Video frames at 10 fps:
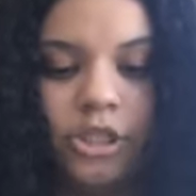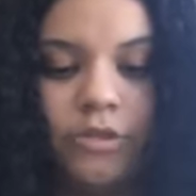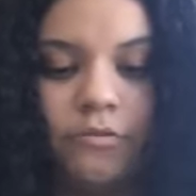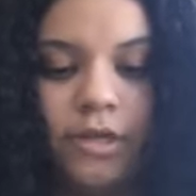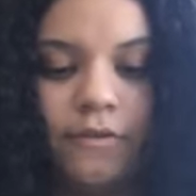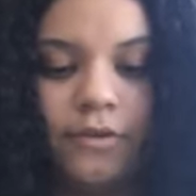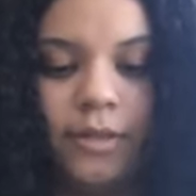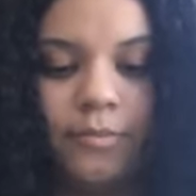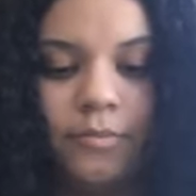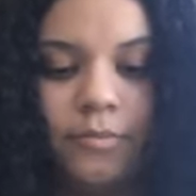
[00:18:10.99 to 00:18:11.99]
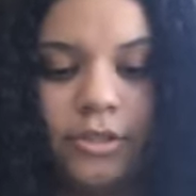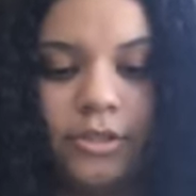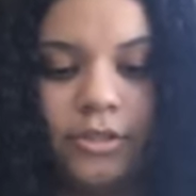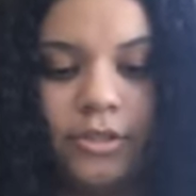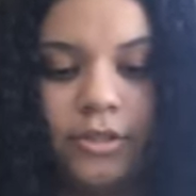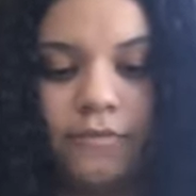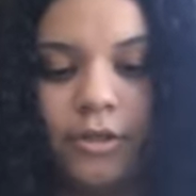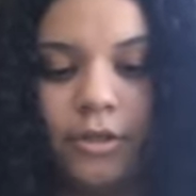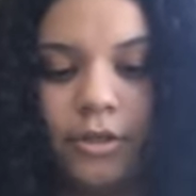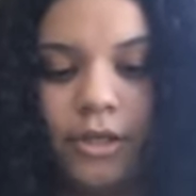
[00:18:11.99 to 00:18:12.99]
She will never get permission to live
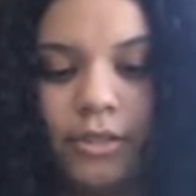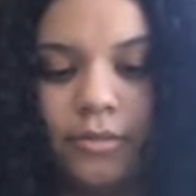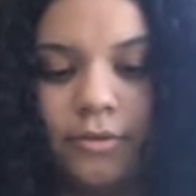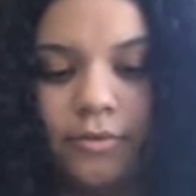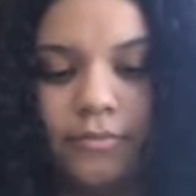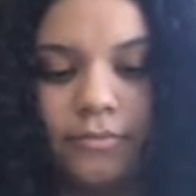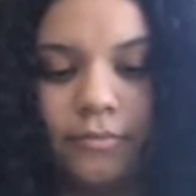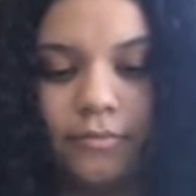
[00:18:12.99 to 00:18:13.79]
near her husband.